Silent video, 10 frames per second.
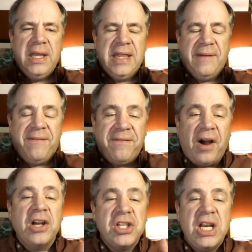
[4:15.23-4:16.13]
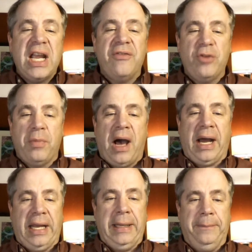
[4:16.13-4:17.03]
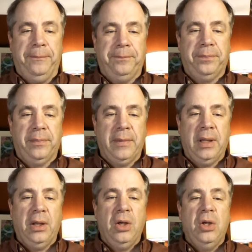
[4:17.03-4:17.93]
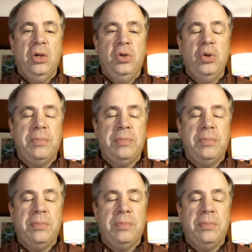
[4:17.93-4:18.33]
the functioning of your body to